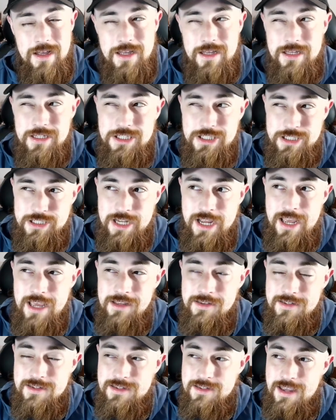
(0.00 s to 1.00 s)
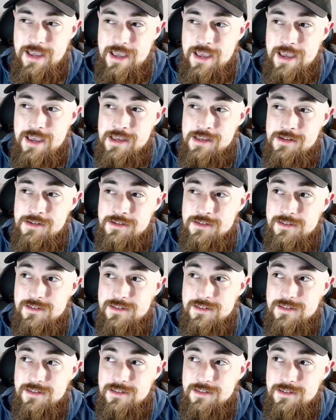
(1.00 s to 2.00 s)
Shanks
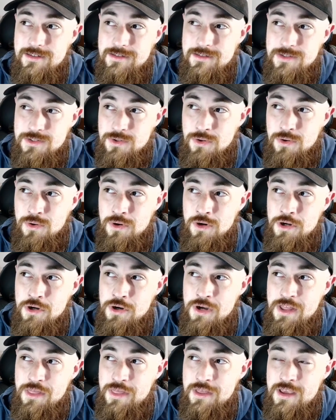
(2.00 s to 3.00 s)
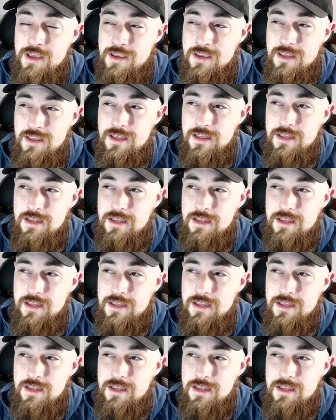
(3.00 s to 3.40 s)
and Zoro, I think,